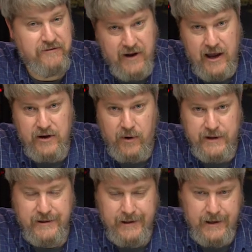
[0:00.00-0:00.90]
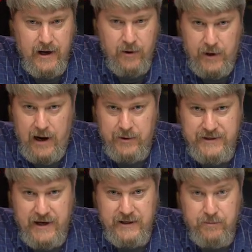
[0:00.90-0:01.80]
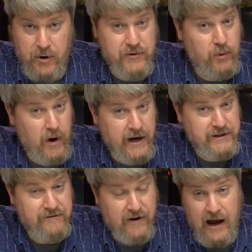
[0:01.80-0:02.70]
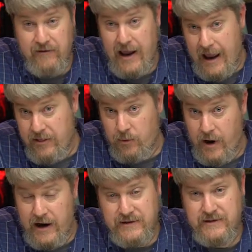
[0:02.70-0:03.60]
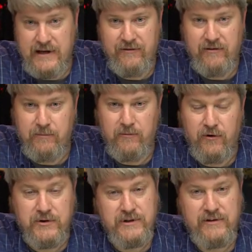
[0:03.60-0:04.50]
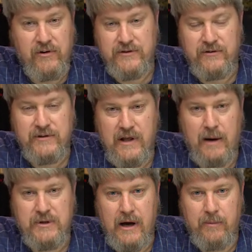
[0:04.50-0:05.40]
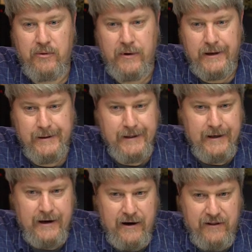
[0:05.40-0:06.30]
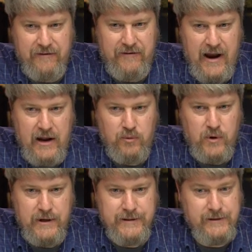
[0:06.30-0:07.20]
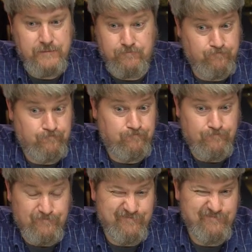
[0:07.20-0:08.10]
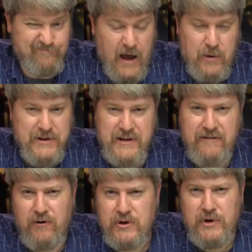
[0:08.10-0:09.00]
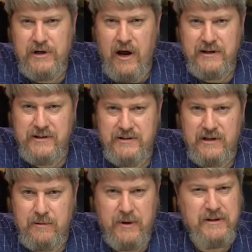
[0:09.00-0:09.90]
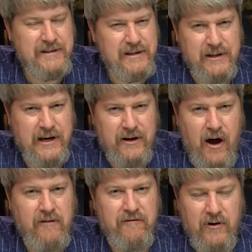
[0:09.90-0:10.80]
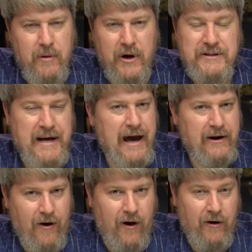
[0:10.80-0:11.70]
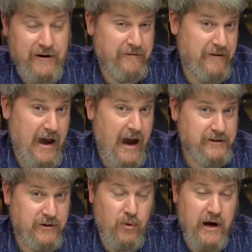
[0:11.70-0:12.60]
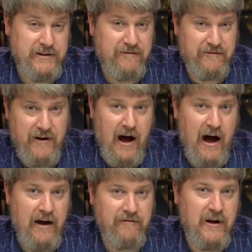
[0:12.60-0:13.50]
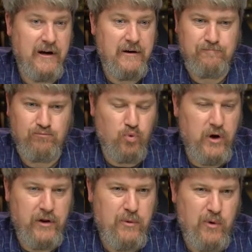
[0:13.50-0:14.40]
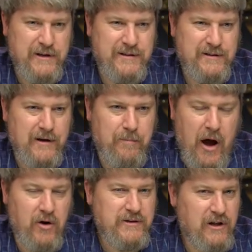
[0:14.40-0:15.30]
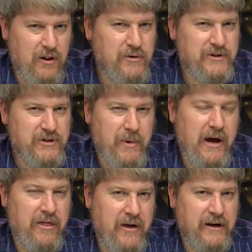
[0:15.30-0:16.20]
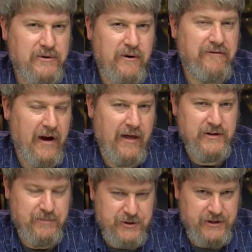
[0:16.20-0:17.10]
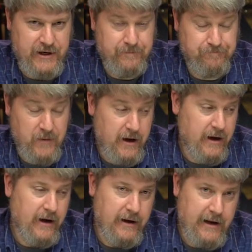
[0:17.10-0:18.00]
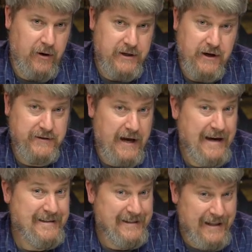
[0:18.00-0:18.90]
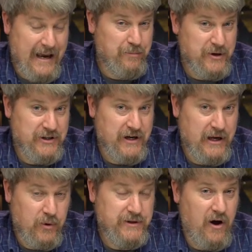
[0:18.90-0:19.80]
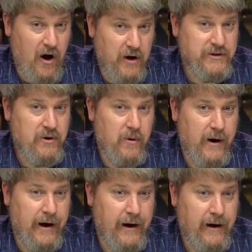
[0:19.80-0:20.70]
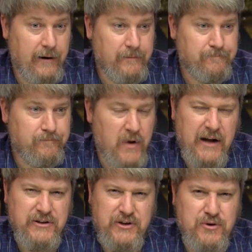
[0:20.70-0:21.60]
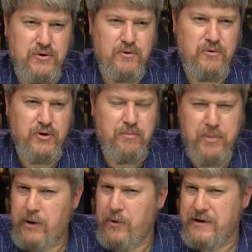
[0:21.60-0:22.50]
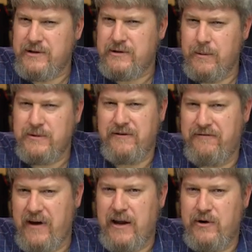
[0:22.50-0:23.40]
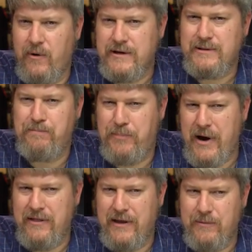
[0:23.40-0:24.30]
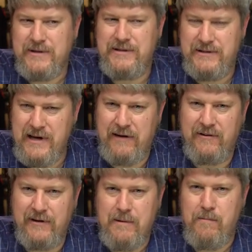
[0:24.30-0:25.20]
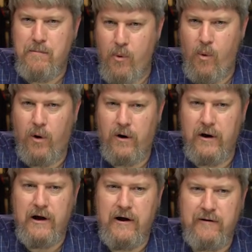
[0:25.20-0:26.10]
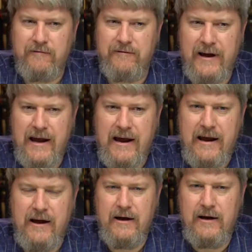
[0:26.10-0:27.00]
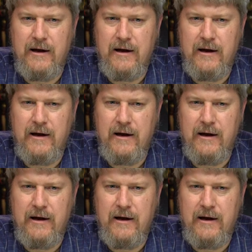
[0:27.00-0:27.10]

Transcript: of fan noise. When I was testing both the Ryzen 5 and the Ryzen 7 versions of the Surface Laptop 3, the fan was, I don't want to say virtually non-existent, but didn't kick on very much at all. In fact, the Ryzen 5 really was about as close as you might think to a fanless machine. Now, Intel's Ice Lake machine was also uh, not too ubiquitous in terms of fan noise, but there was definitely more of a